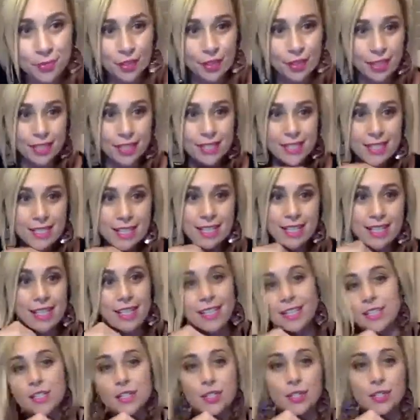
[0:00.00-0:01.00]

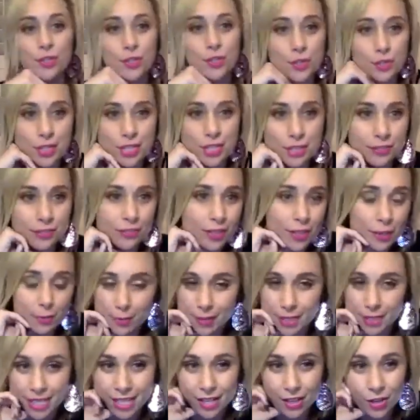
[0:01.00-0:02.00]
listening to Tiffany
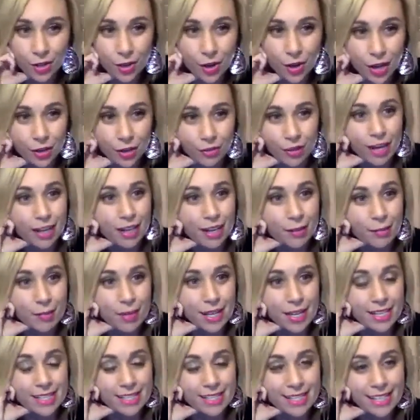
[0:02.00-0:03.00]
Patillo had
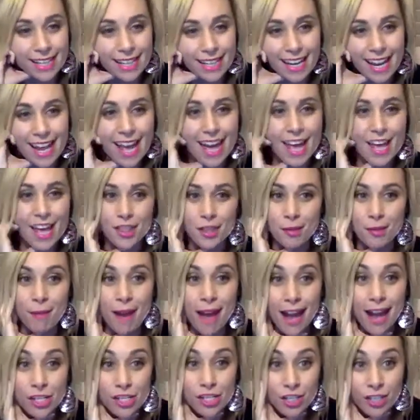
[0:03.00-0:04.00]
recommended The
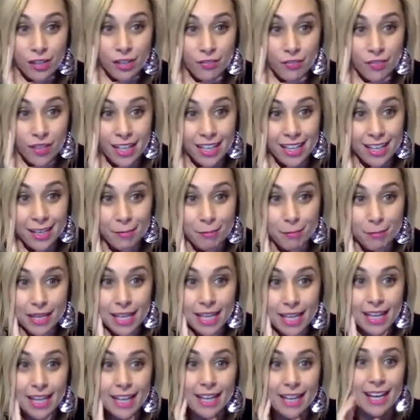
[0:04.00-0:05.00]
Magic of Thinking
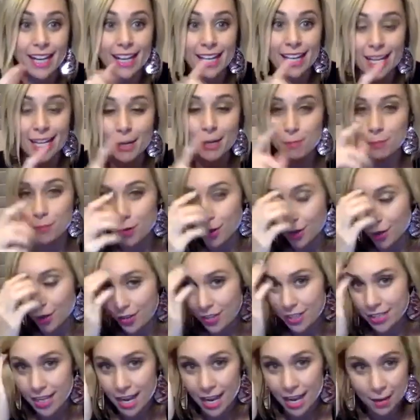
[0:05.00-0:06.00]
Big, and I keep all the
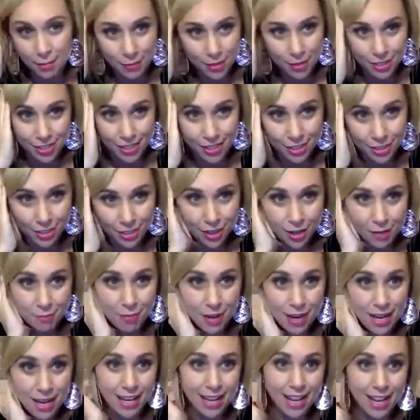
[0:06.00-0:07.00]
diamonds that are on
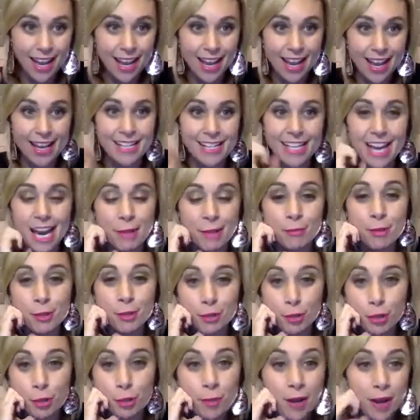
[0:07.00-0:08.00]
my diamond
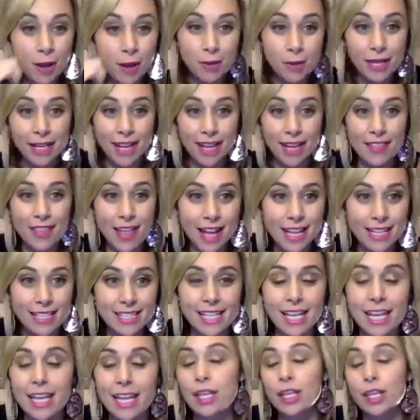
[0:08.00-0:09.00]
group. I mean, and that's
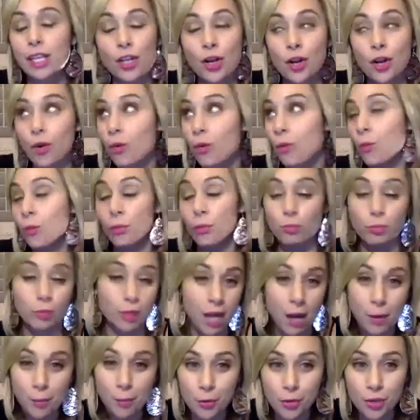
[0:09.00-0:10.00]
like, a
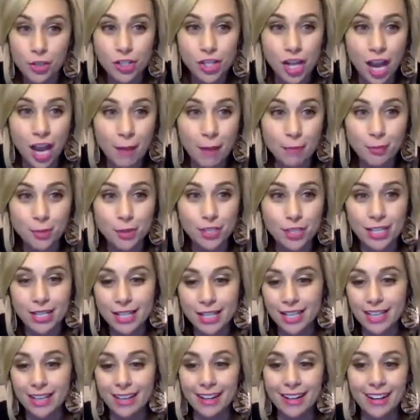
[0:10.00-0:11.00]
couple of the chapters in
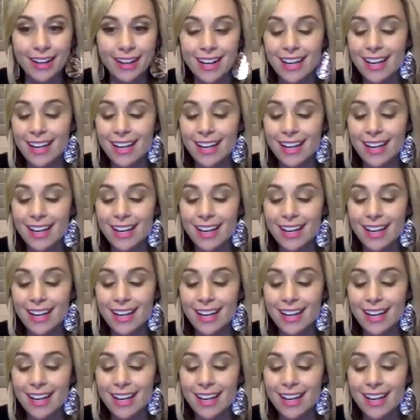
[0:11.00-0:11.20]
there,